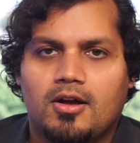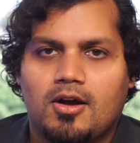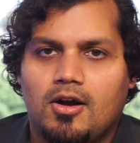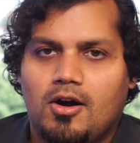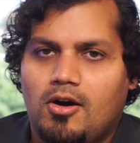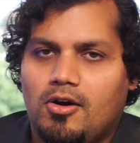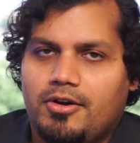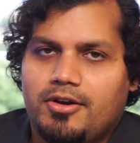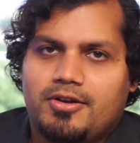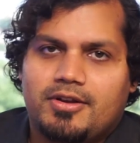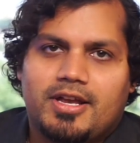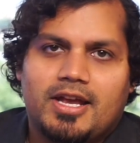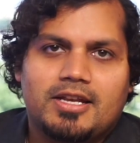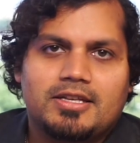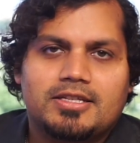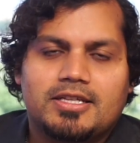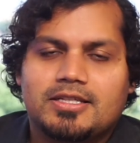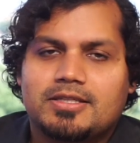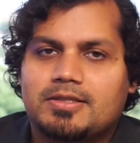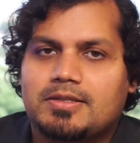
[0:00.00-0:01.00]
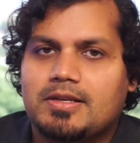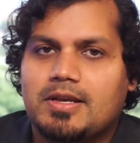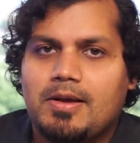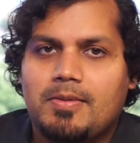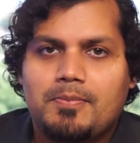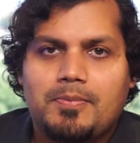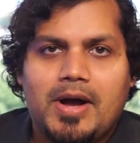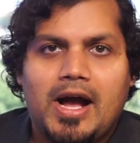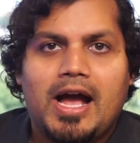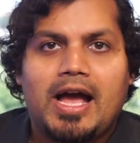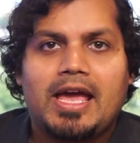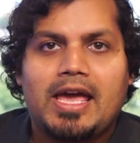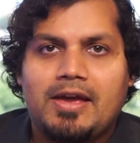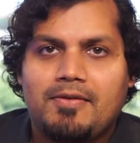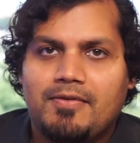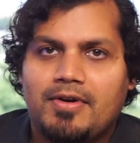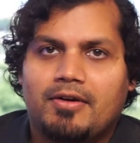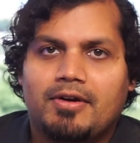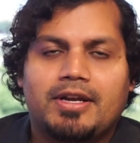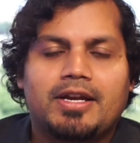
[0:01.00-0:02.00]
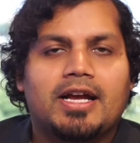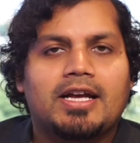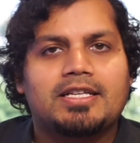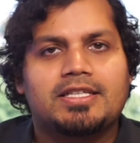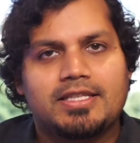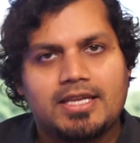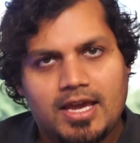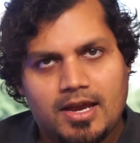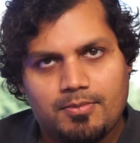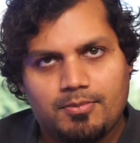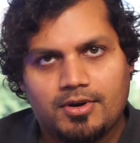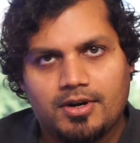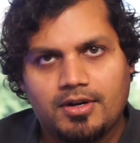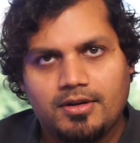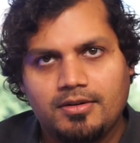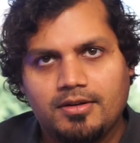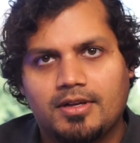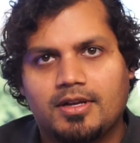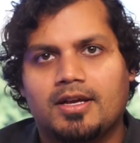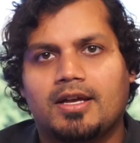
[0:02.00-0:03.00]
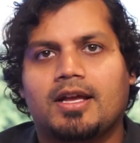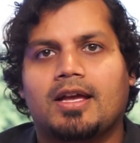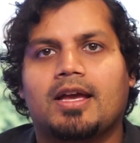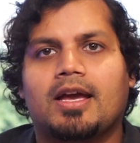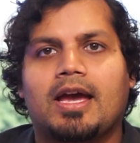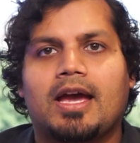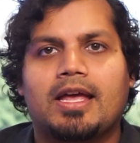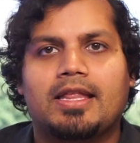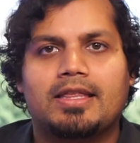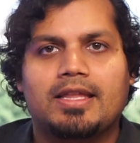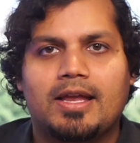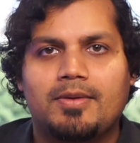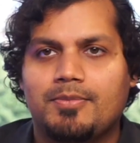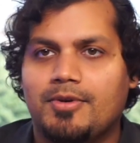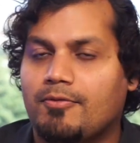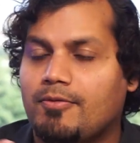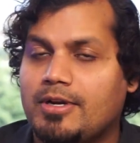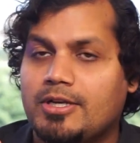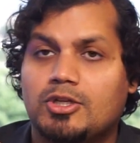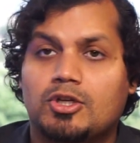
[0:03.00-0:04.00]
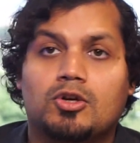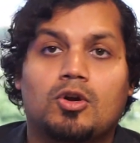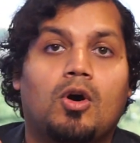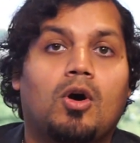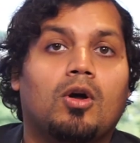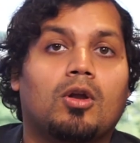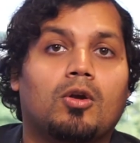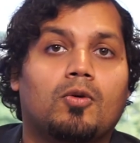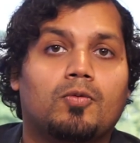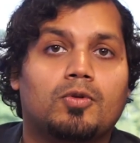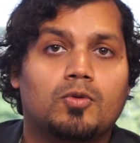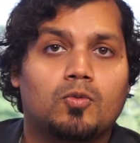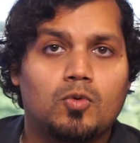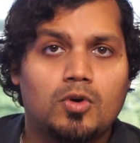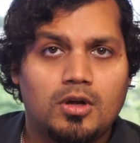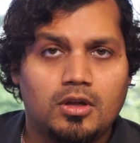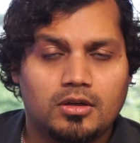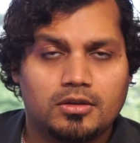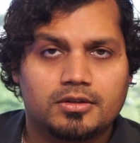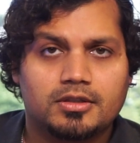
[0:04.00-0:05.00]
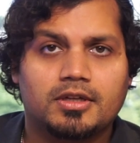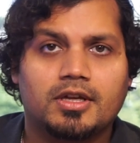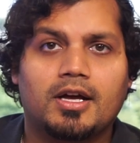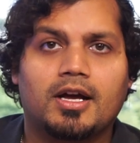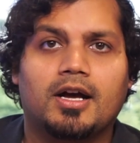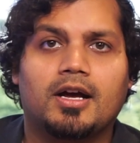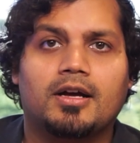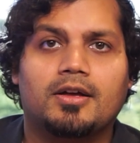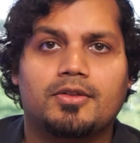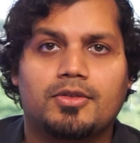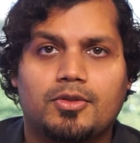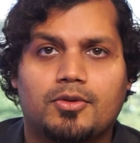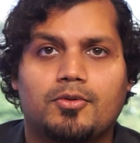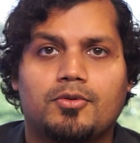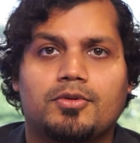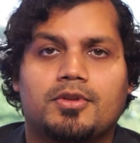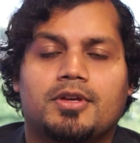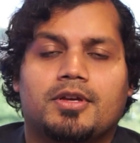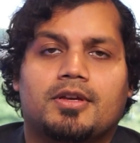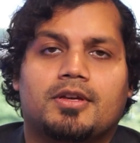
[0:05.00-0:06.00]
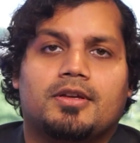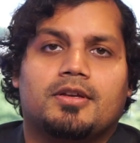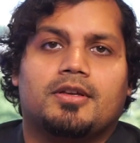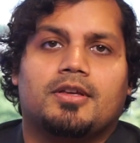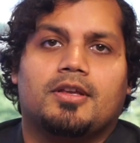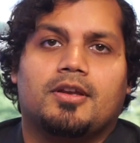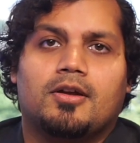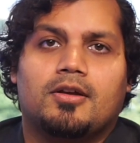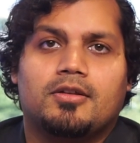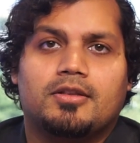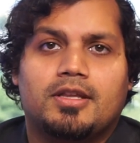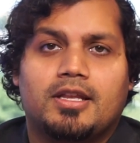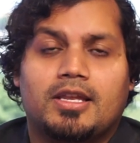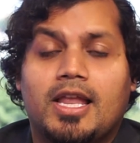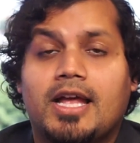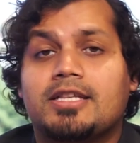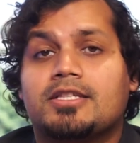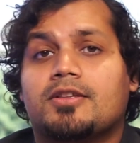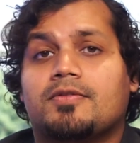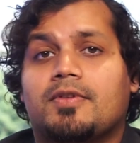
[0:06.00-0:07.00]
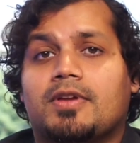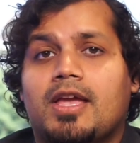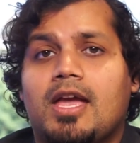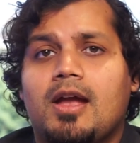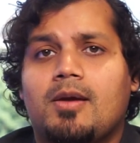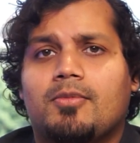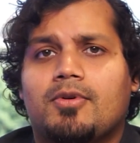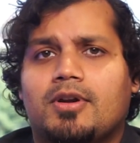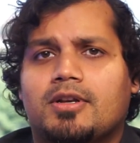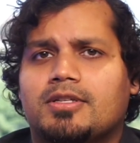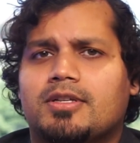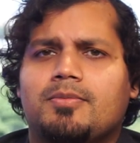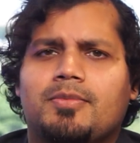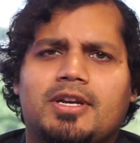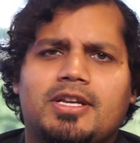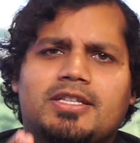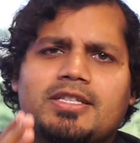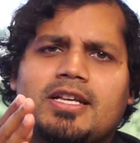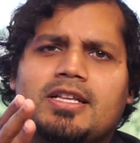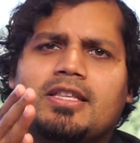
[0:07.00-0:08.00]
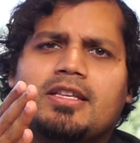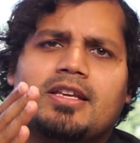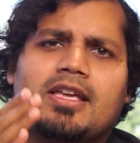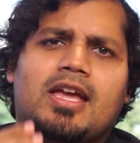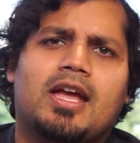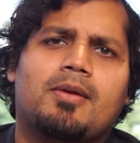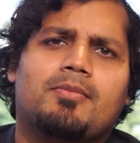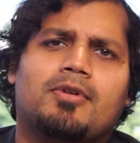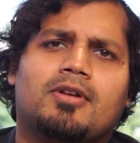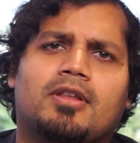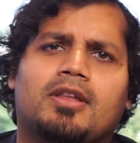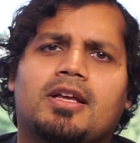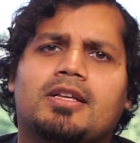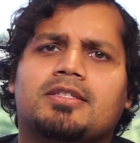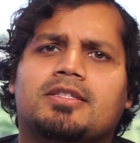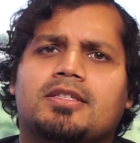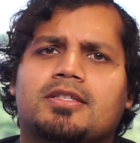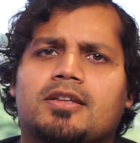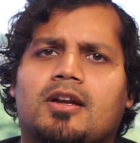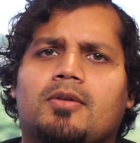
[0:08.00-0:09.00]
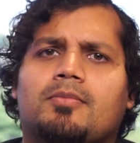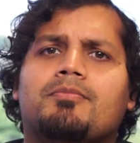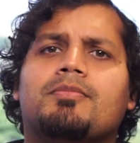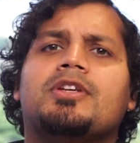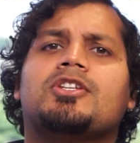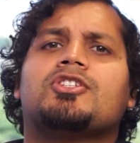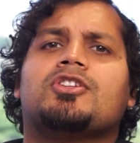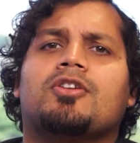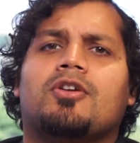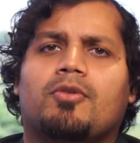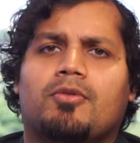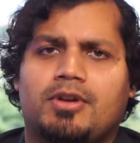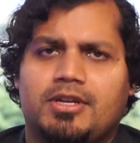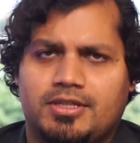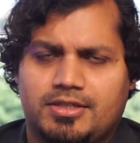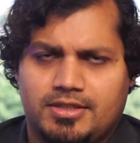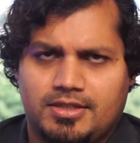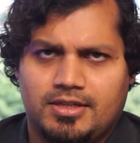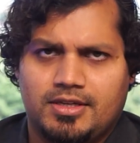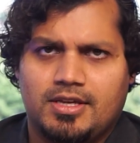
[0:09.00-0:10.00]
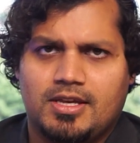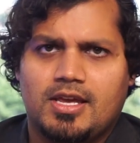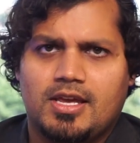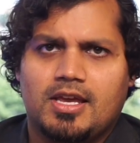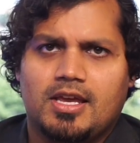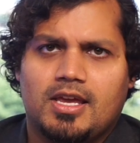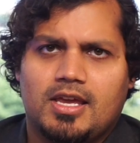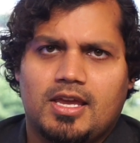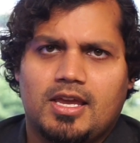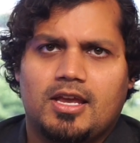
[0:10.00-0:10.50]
or you can just buy a very nice camera and then be reaching all over the world uh, through the you know the lens of the camera. mm Somebody said the camera lenses are missionaries yeah.